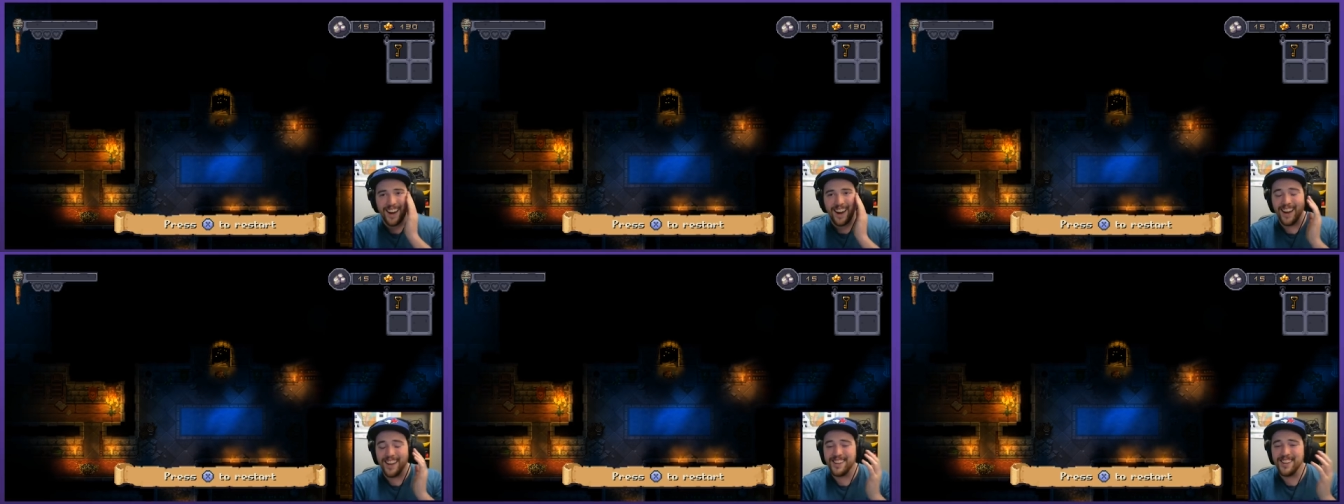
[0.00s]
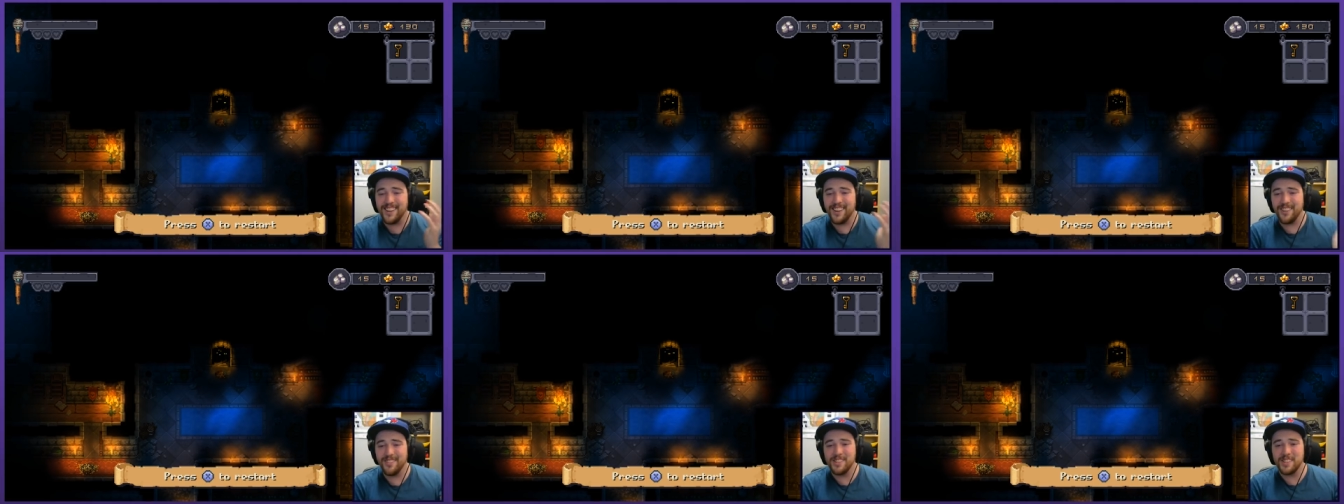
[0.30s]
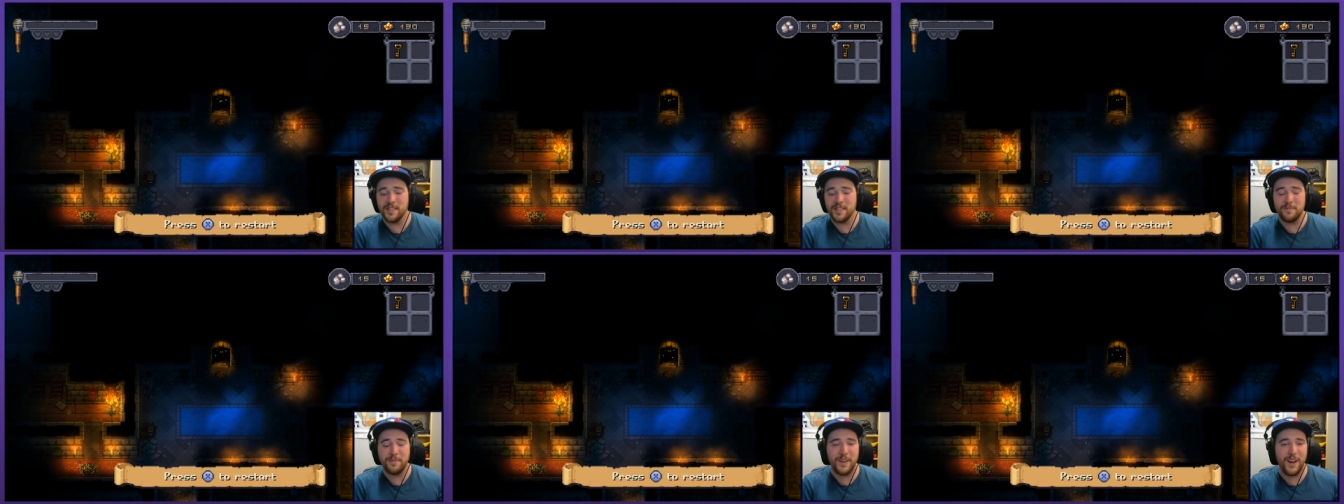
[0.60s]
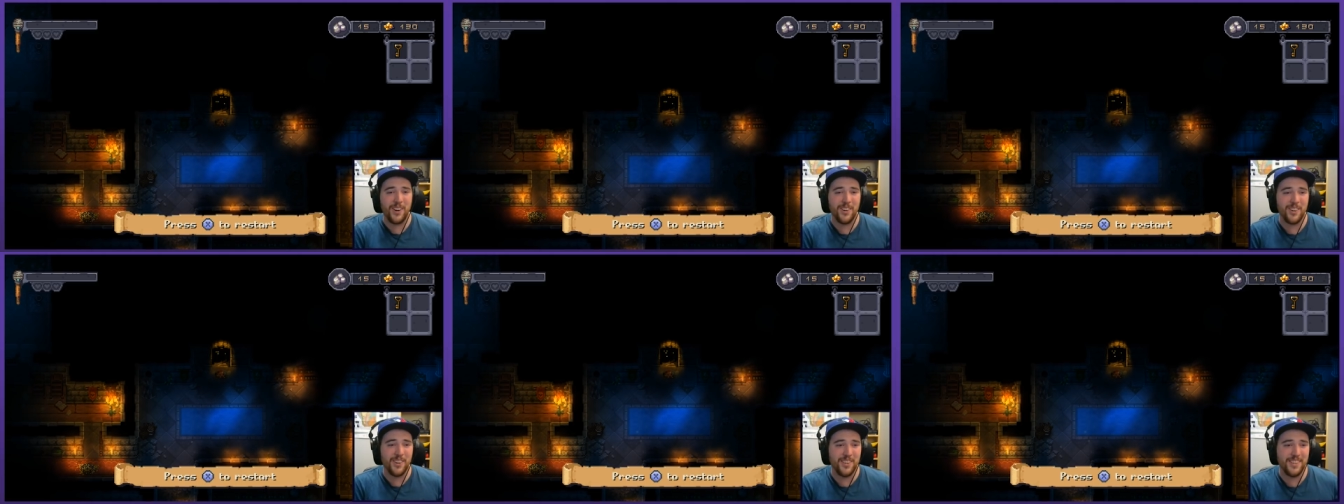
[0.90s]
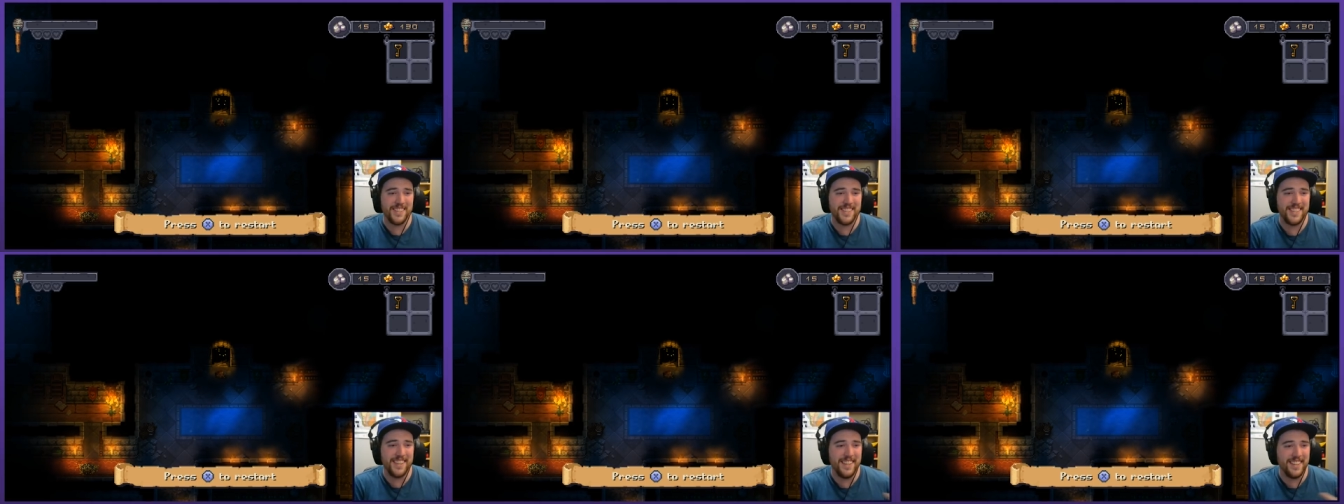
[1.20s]
I thought it would just be harder
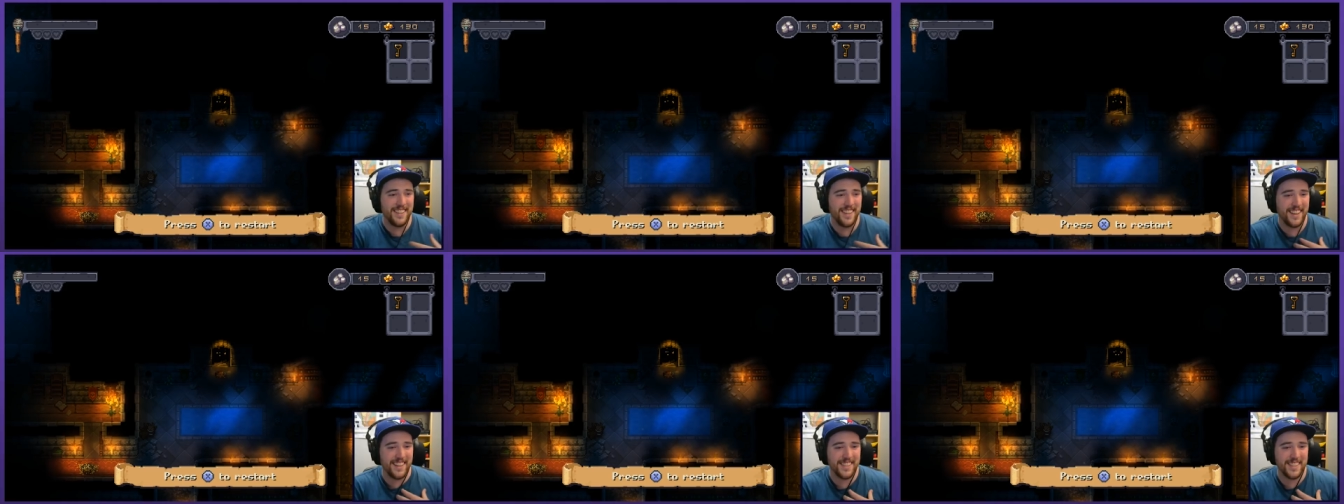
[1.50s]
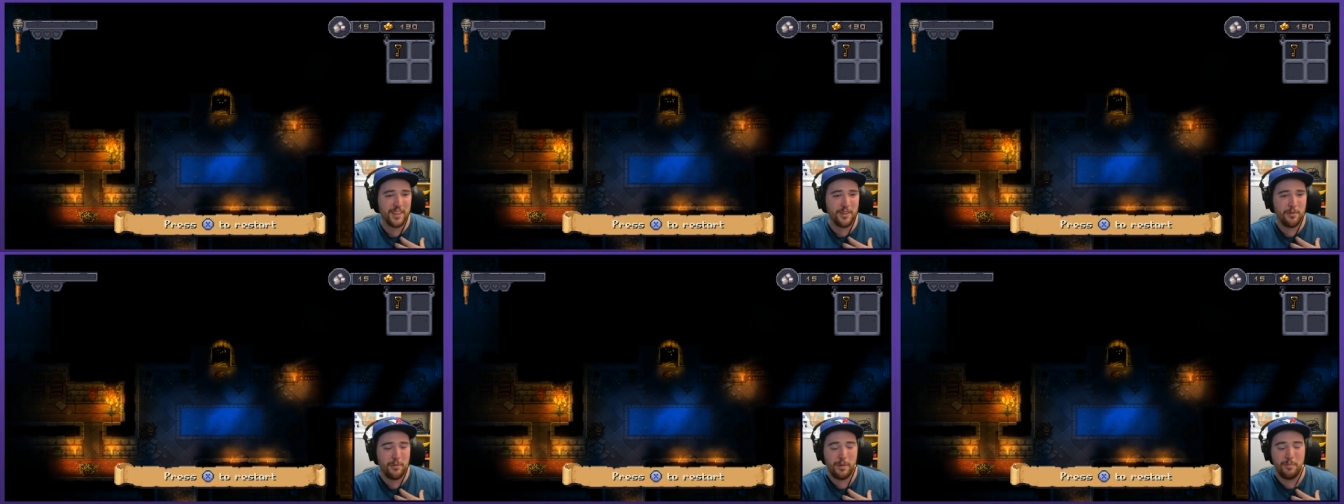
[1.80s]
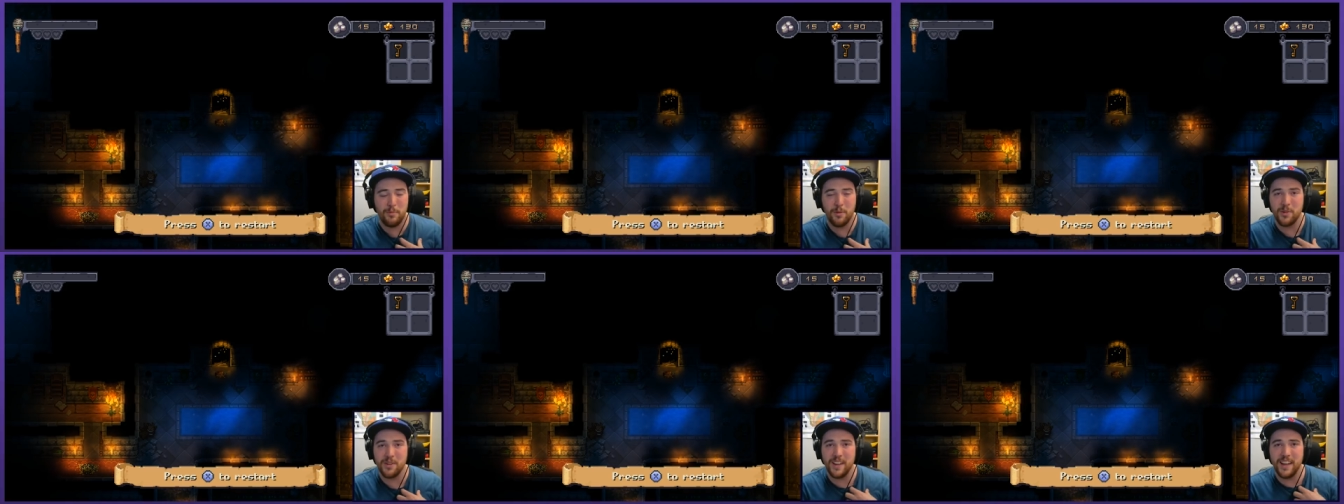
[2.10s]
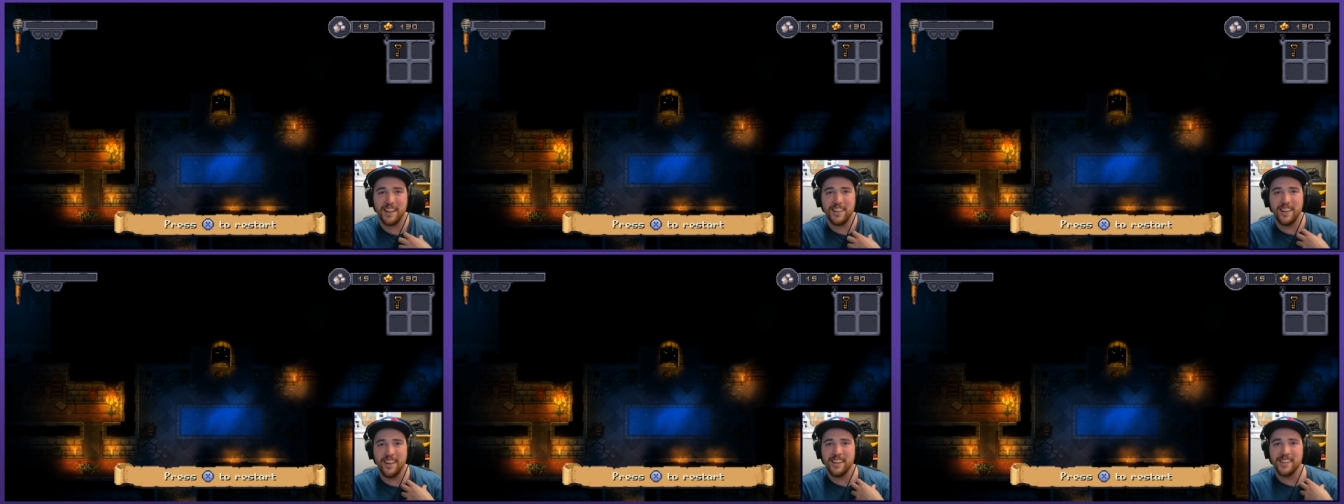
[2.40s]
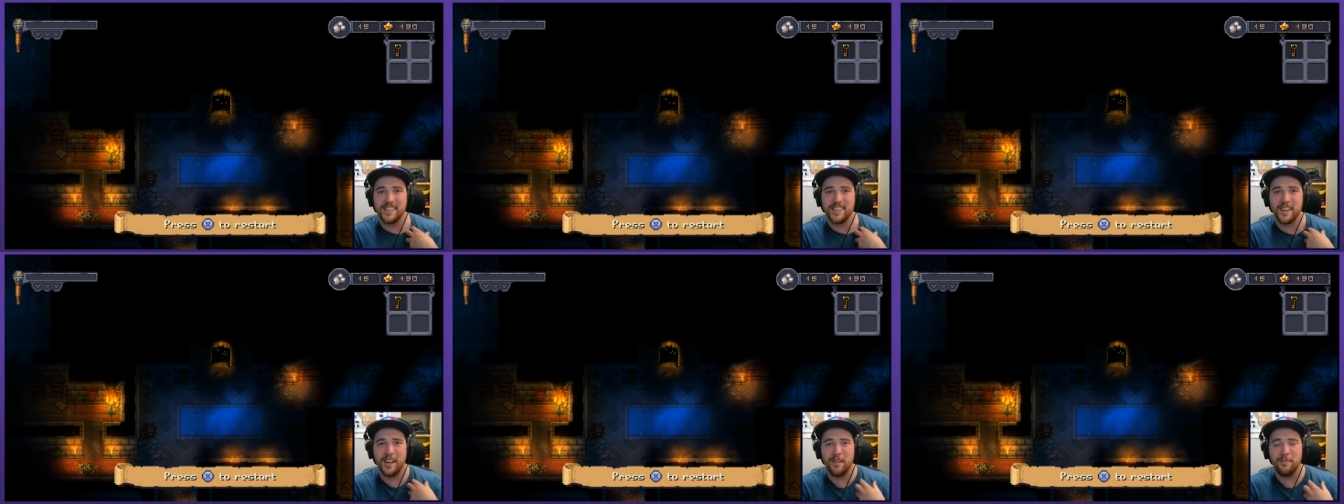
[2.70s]
to see things and you'd be more likely to
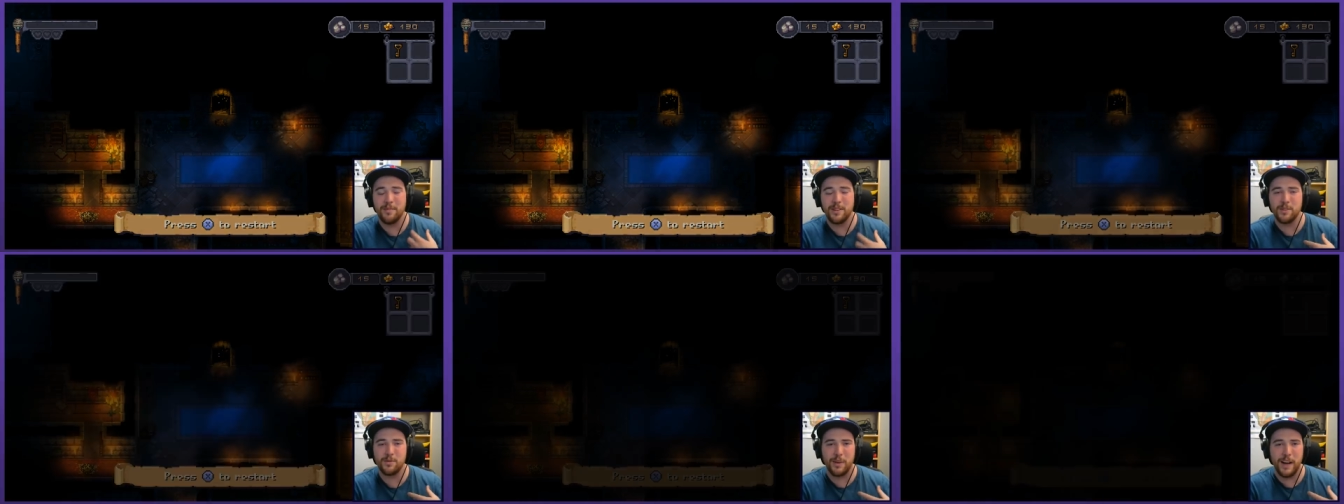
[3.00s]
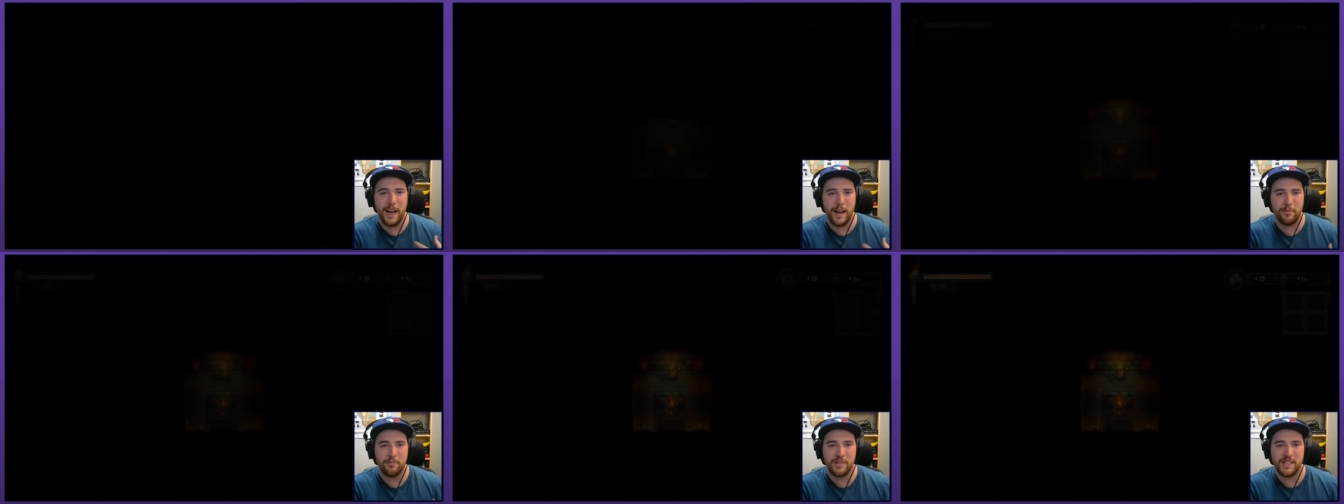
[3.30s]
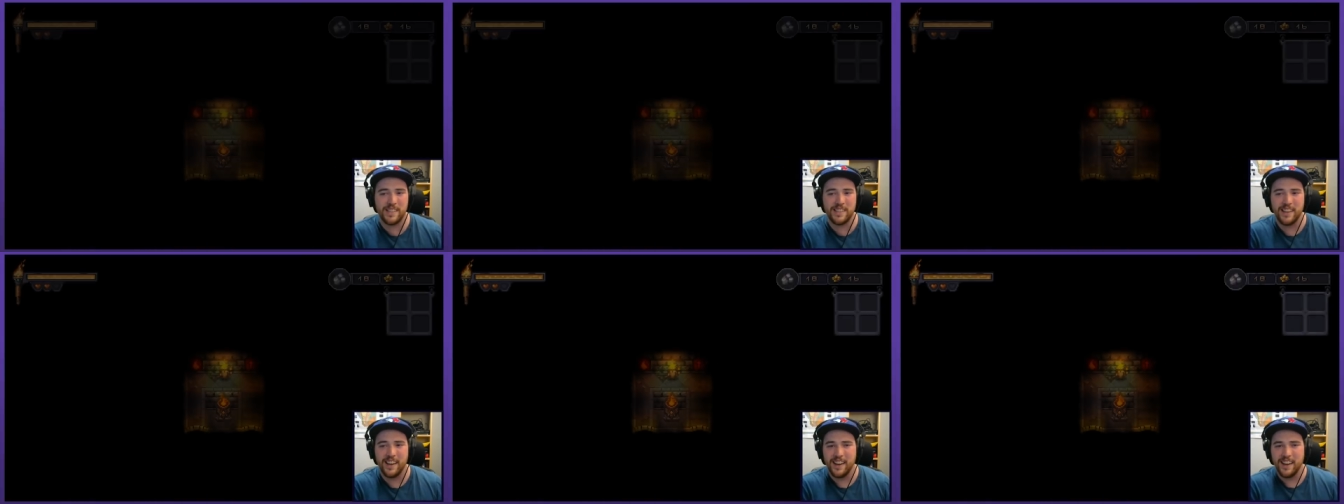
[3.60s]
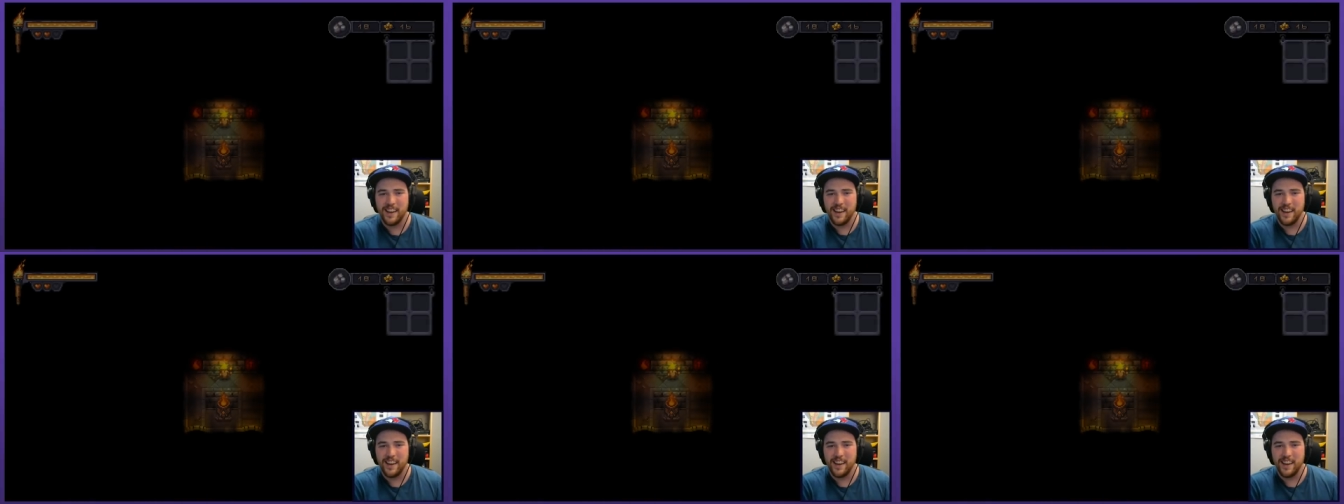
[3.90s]
succumb to traps